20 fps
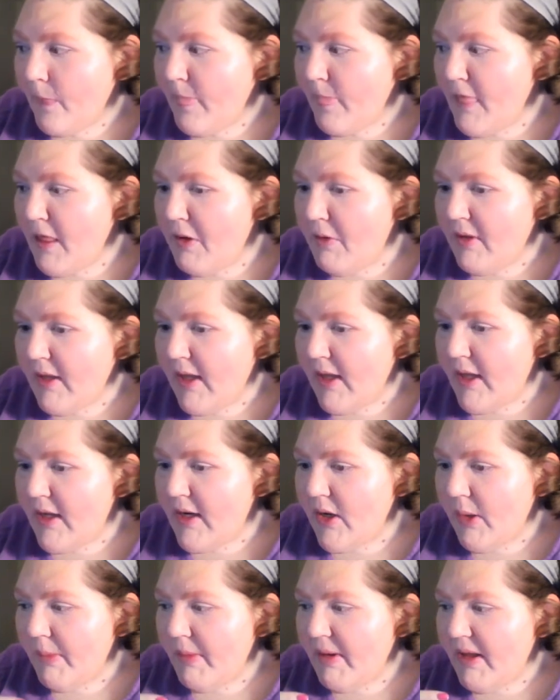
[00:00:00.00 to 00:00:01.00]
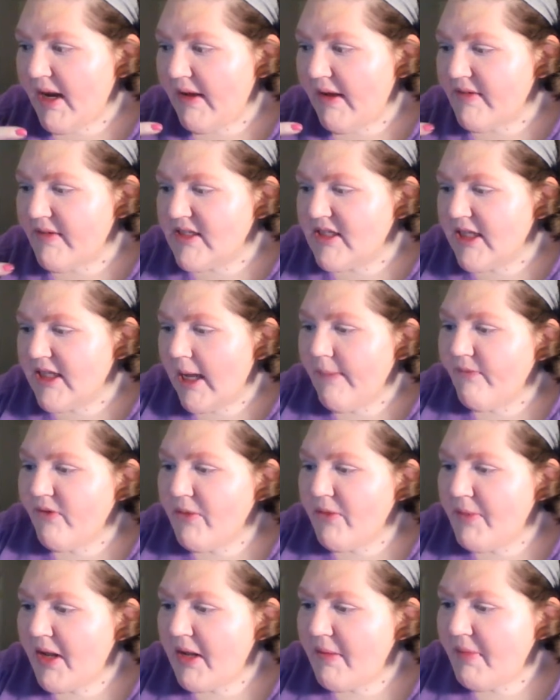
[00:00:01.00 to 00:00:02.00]
Okay, now I'm going to have to stop for
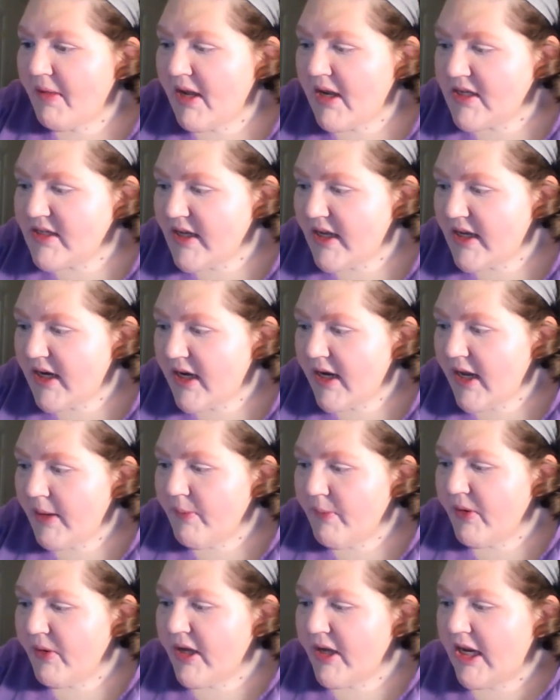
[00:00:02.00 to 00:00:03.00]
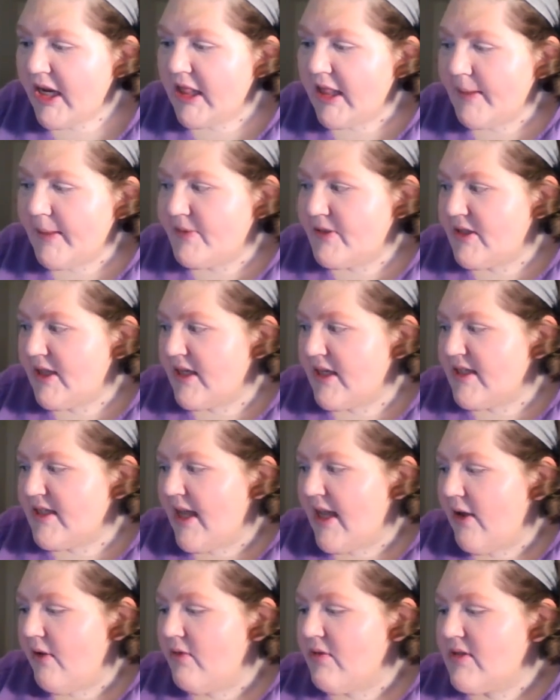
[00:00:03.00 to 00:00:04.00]
a minute because I did not bring any lipsticks
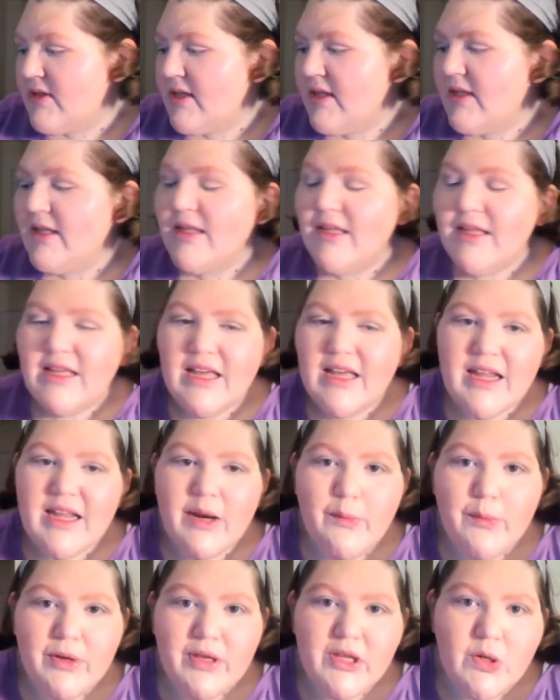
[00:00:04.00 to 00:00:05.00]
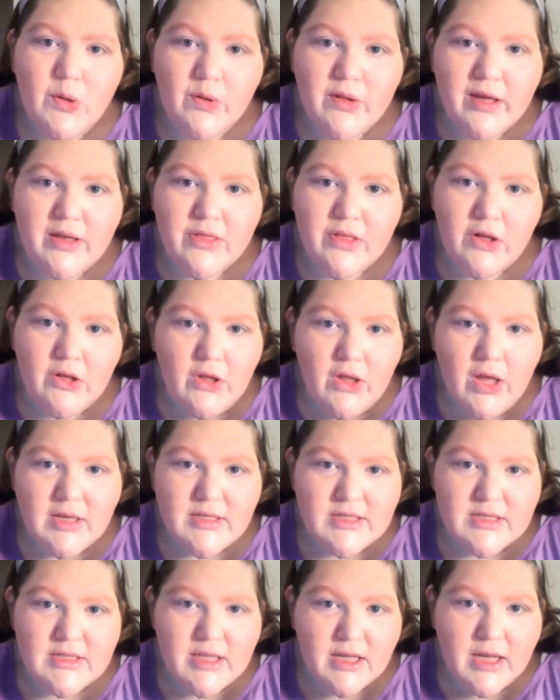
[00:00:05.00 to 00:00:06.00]
out. And I really don't like the
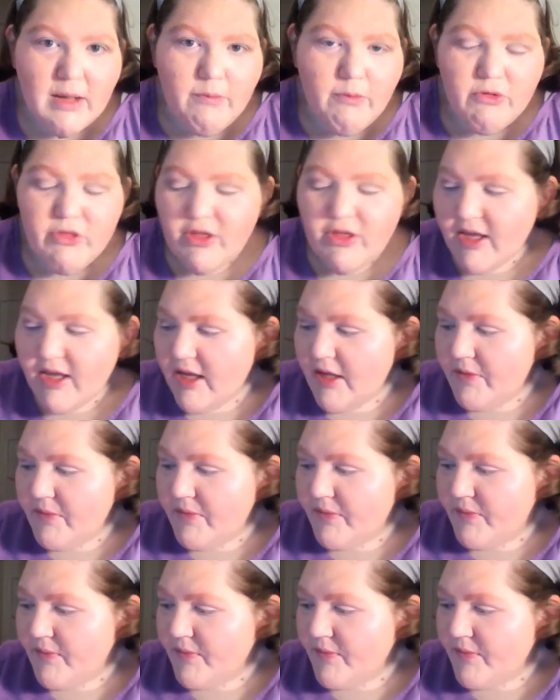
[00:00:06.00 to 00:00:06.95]
glosses that come with the kit.